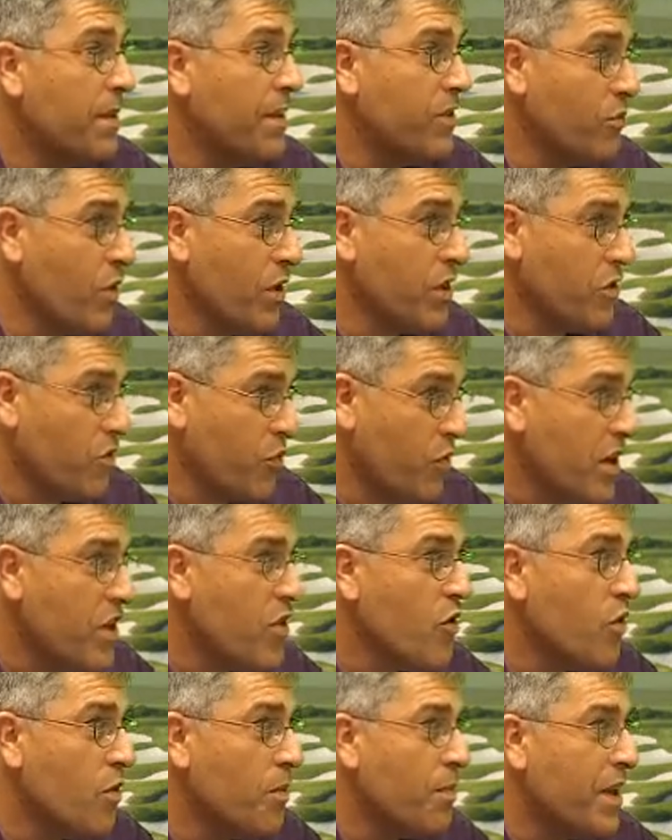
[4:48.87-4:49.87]
He's won 3
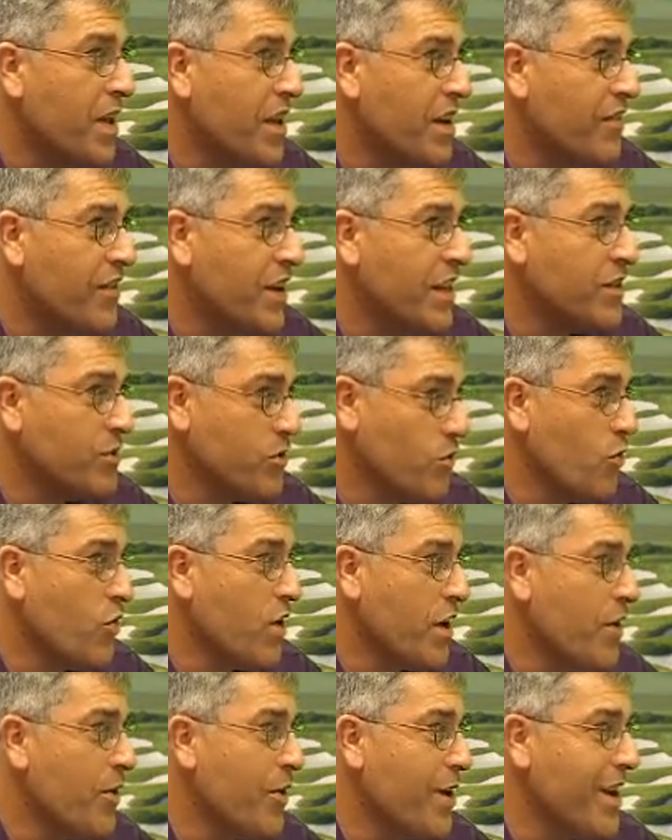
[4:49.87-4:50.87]
European events, all
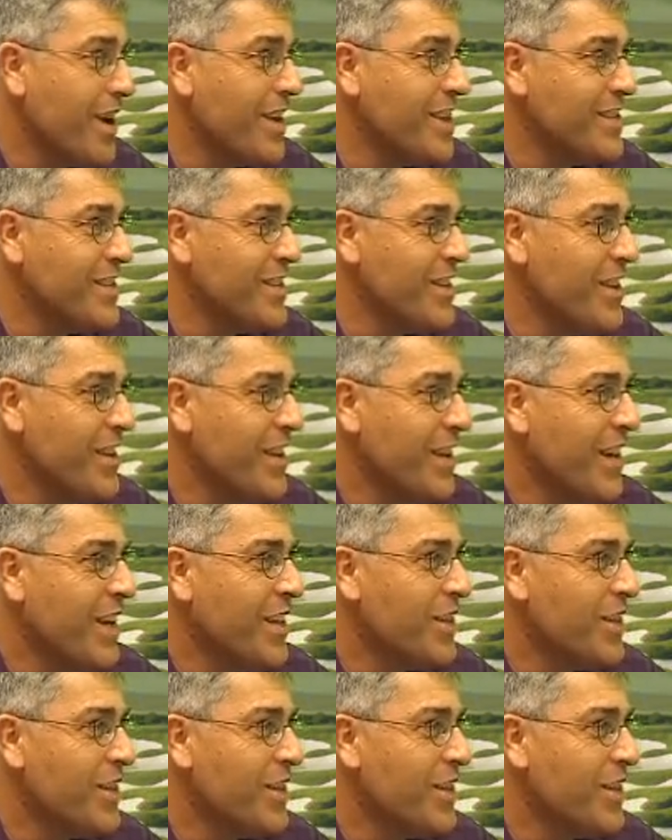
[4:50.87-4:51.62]
here in Asia,